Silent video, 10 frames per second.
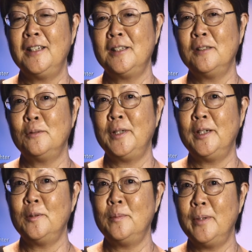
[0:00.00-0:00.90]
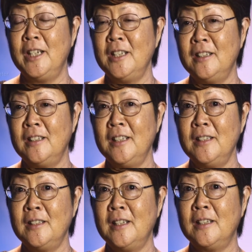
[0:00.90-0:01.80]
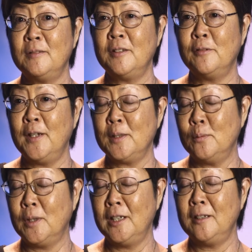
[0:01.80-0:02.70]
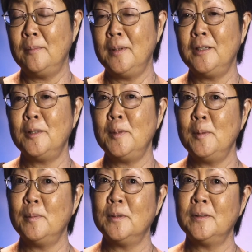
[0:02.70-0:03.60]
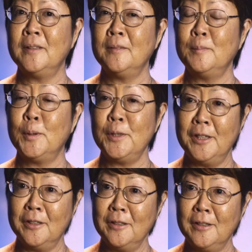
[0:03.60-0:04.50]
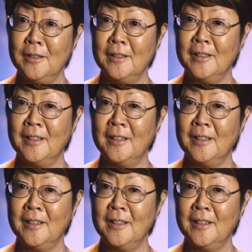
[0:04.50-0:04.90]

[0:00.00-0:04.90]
and it's a rare brain disease that affects 1 in a million people per year,